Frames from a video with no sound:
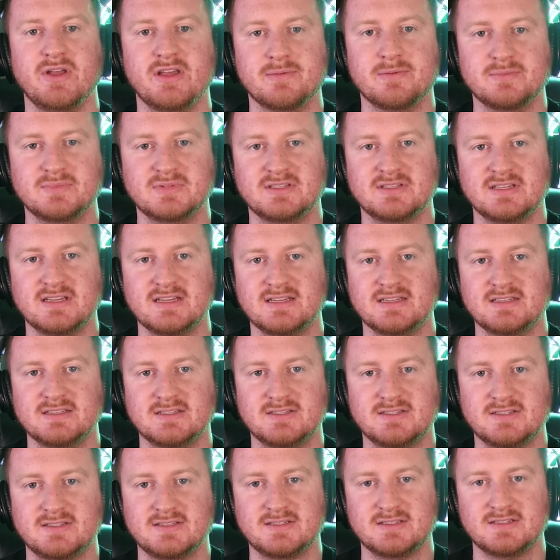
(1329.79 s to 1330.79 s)
Williams
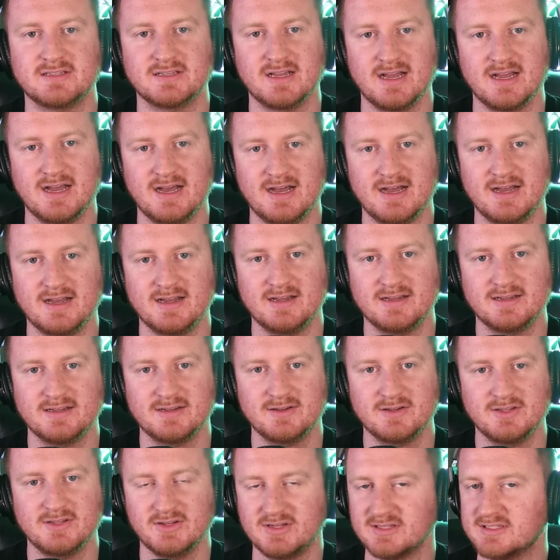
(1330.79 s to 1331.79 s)
is,
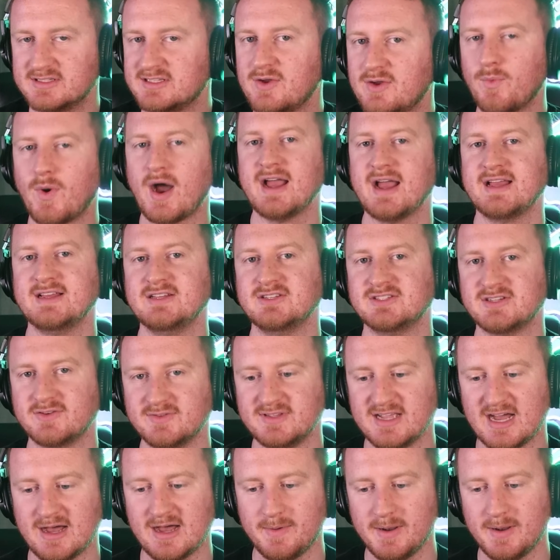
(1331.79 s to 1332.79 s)
you can see why he's
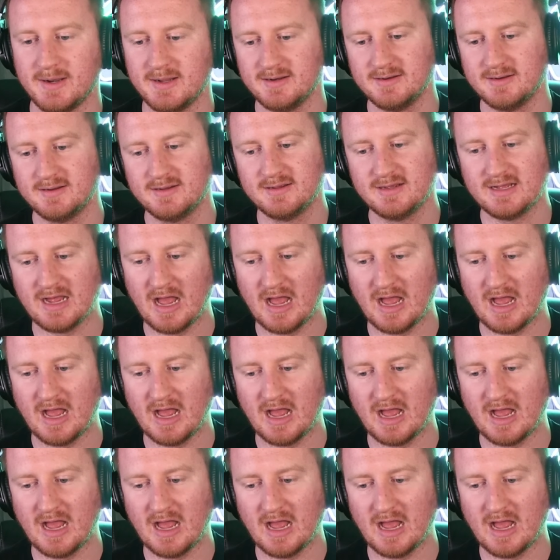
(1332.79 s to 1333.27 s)
so dominant.